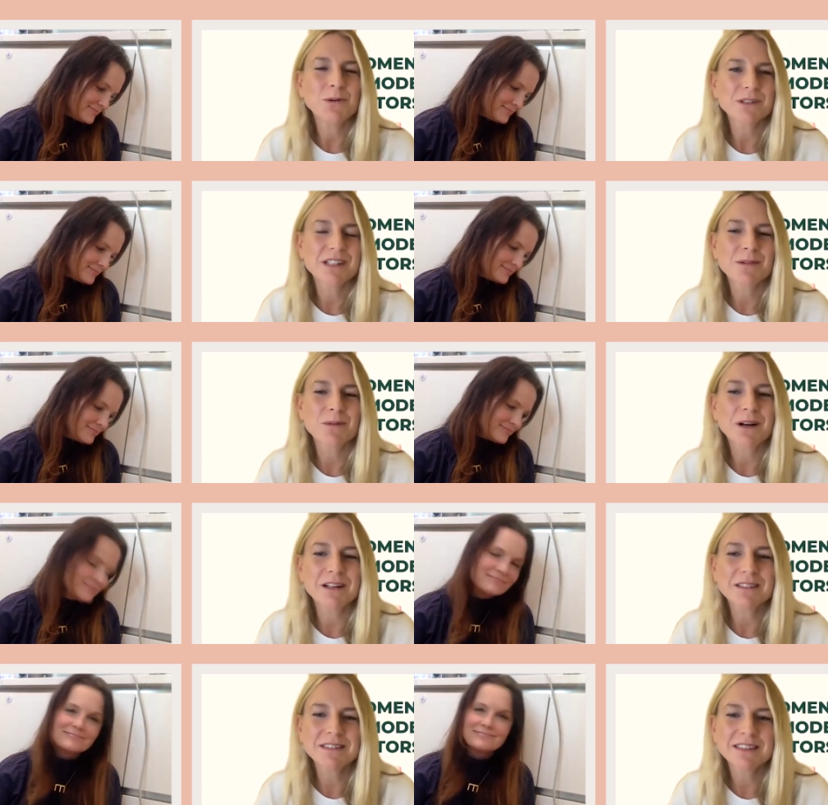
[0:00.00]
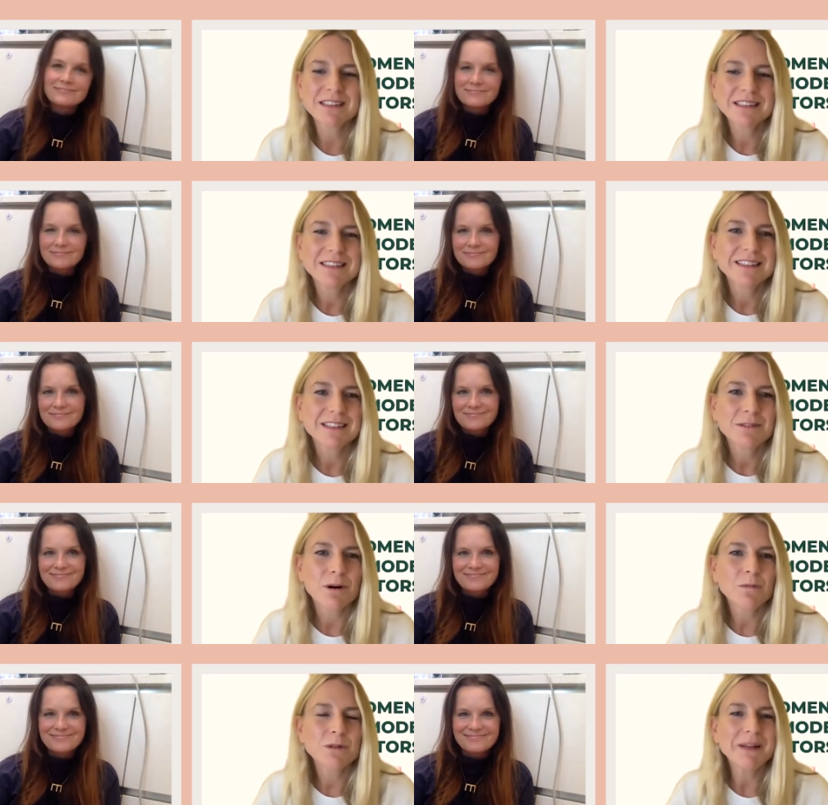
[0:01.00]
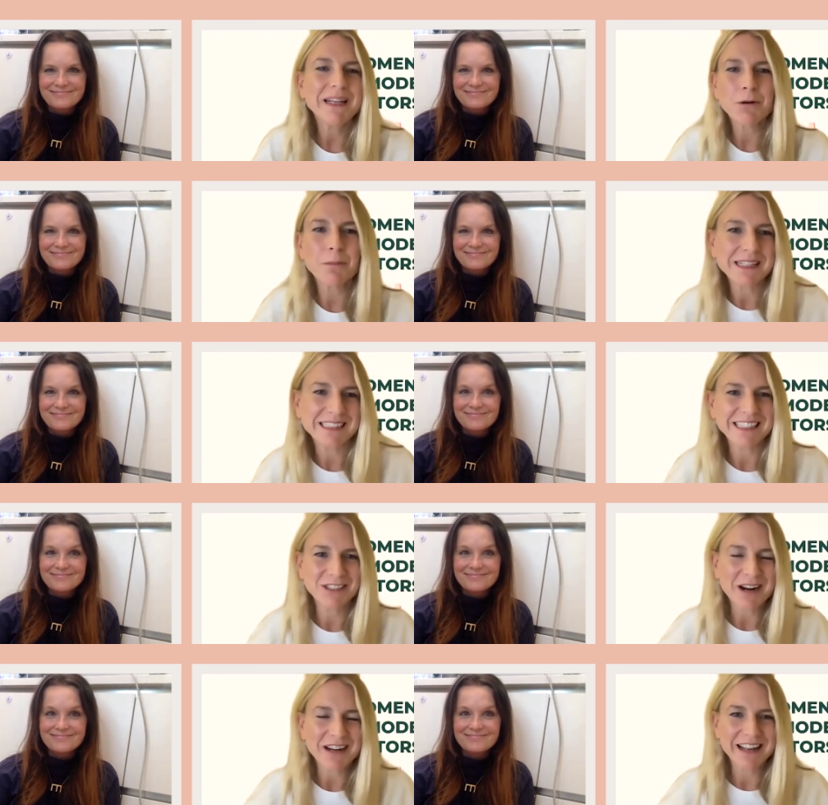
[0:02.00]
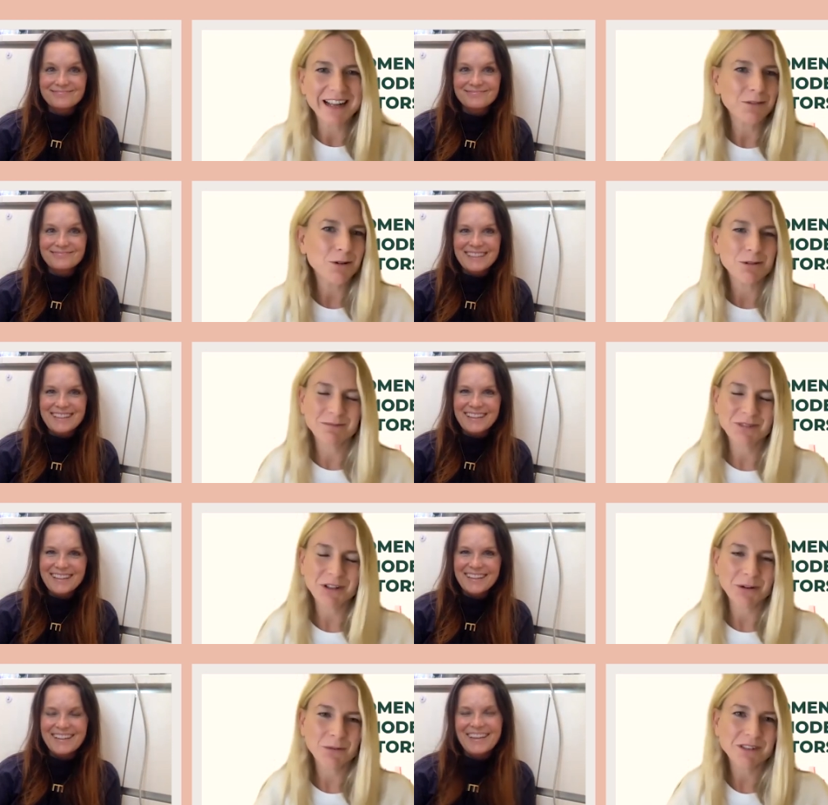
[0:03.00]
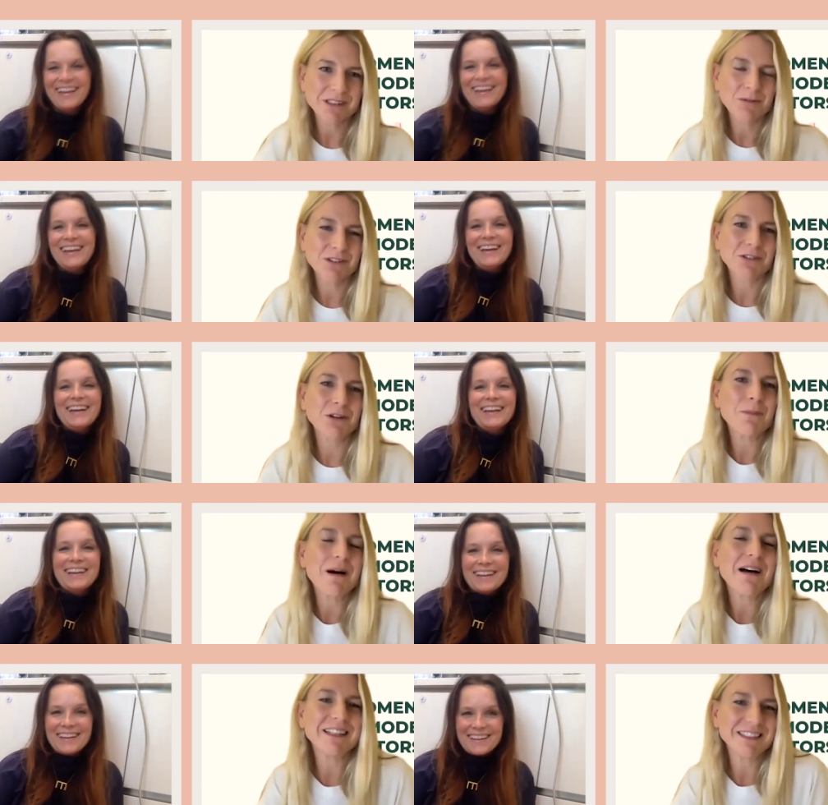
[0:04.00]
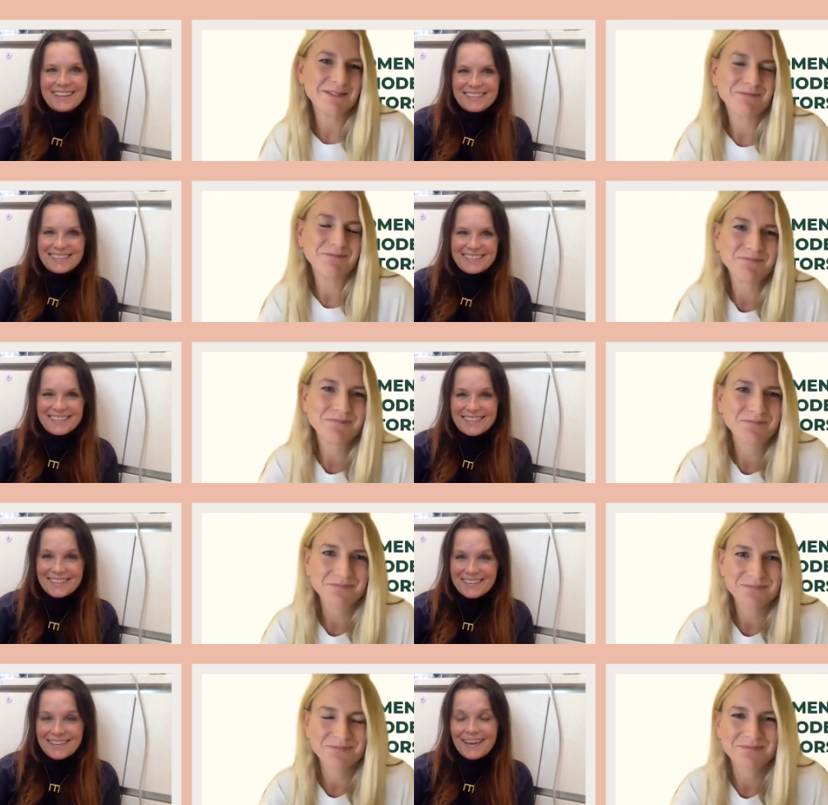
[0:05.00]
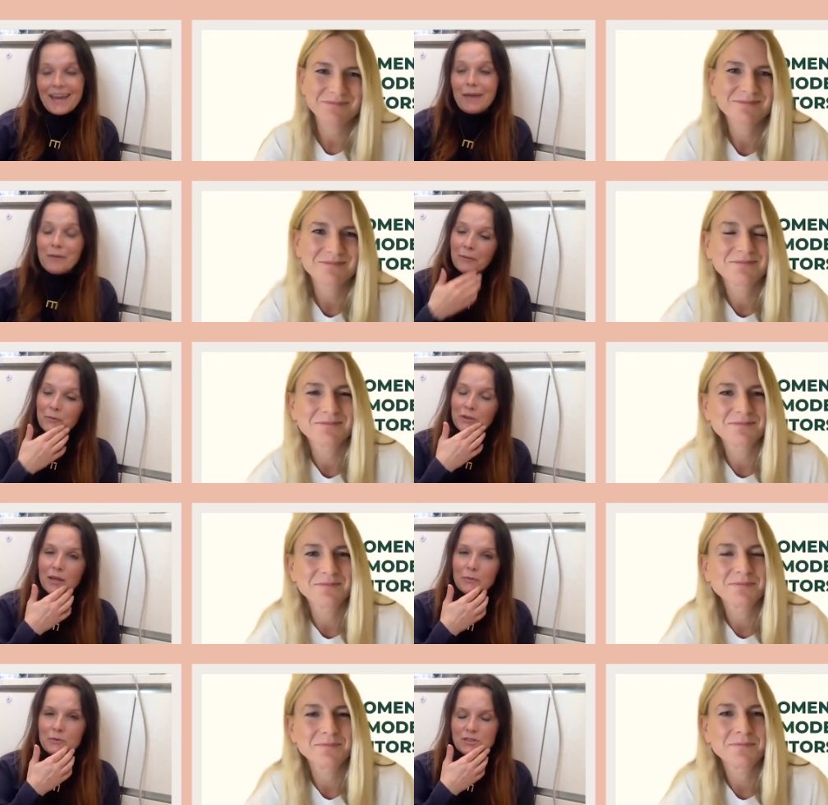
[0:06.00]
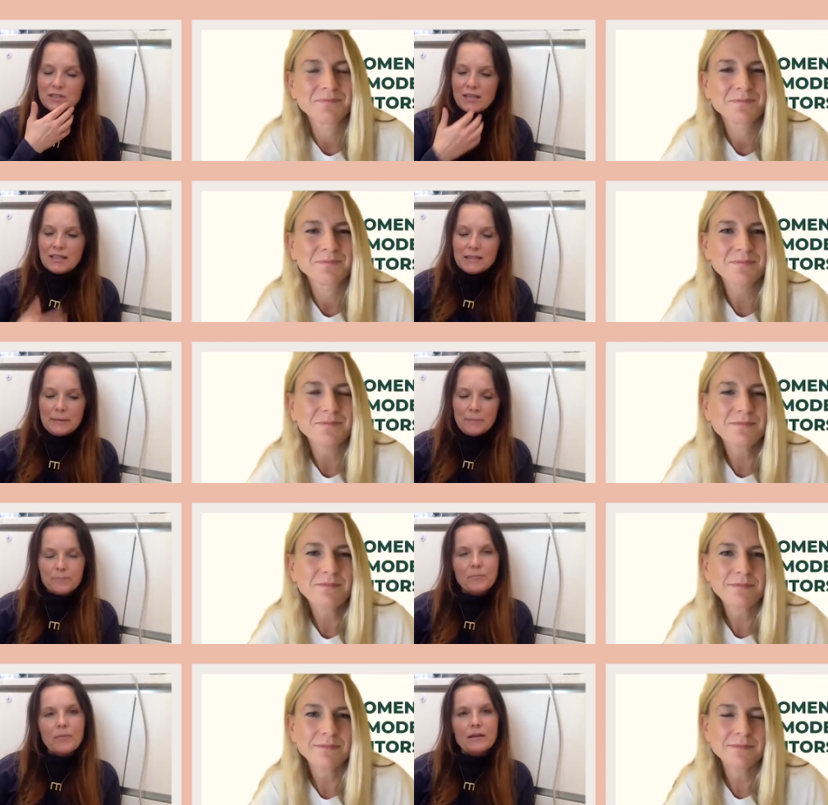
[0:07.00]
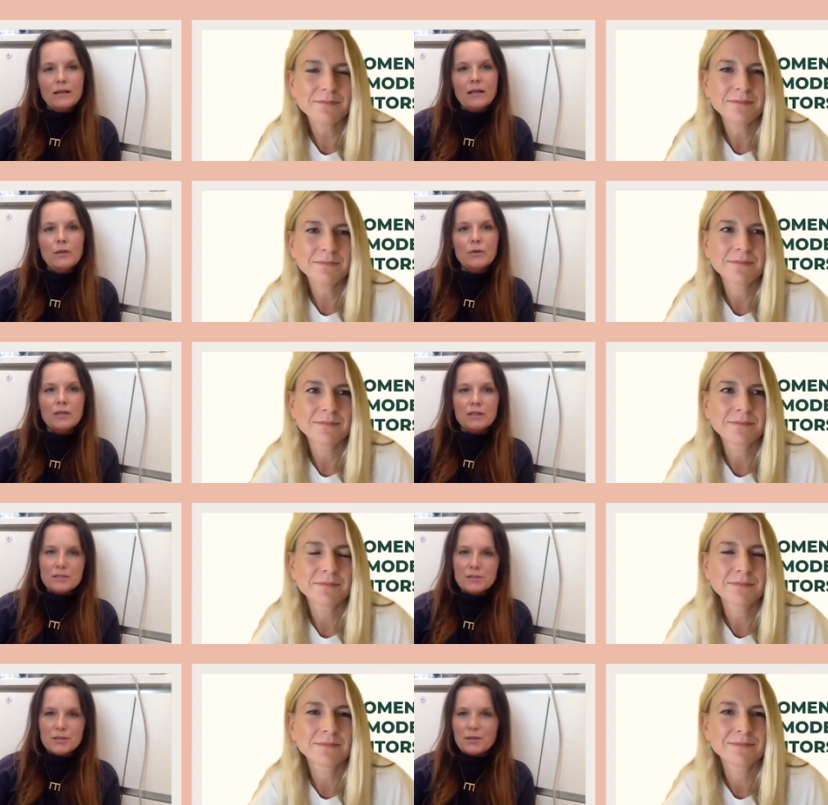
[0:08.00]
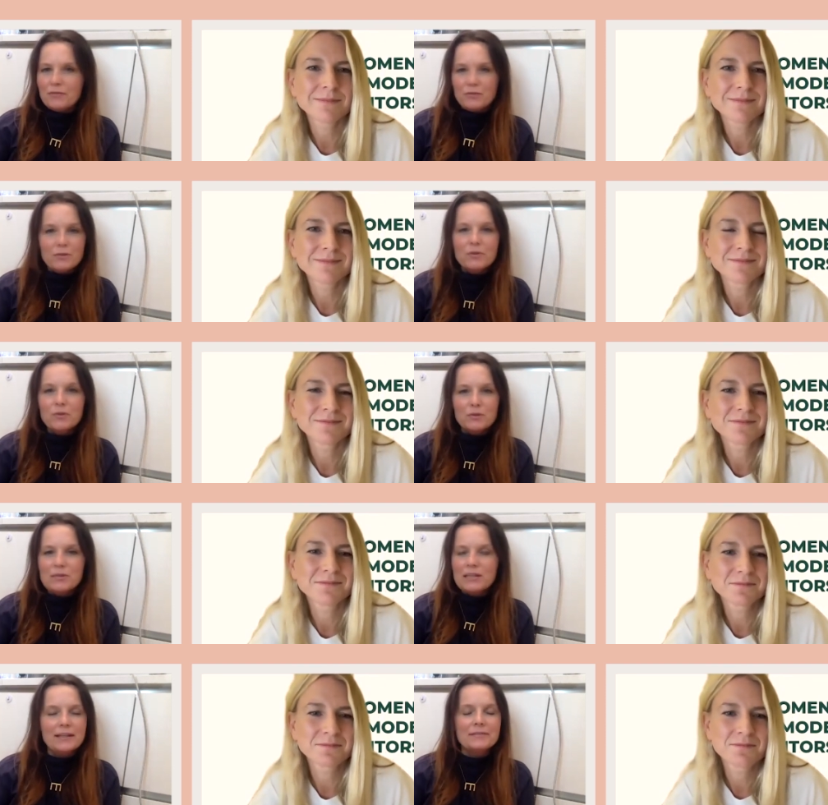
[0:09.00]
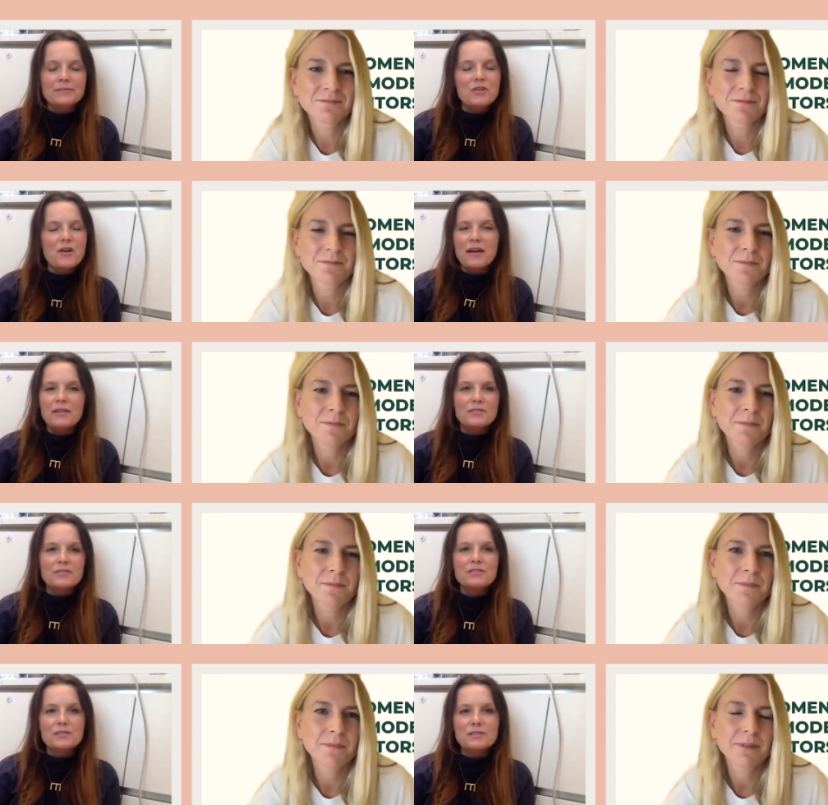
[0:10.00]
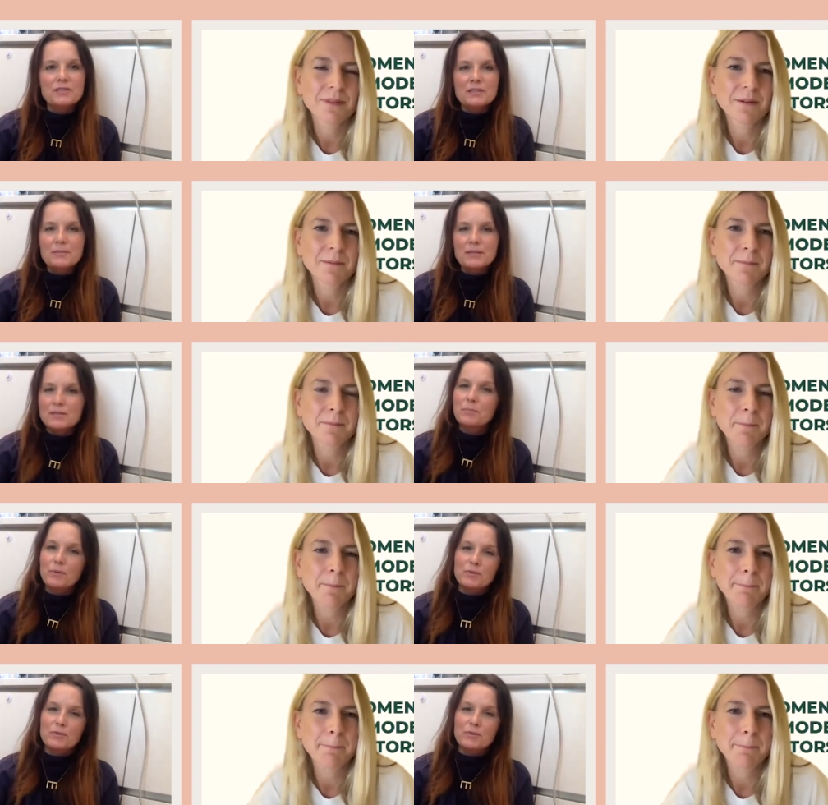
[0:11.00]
Speaker 1: talk to the world, what would be your message right now, or you know, what's what's on your mind?
Speaker 2: Yeah, well, I would I would say that look into if you could like try and transition as much as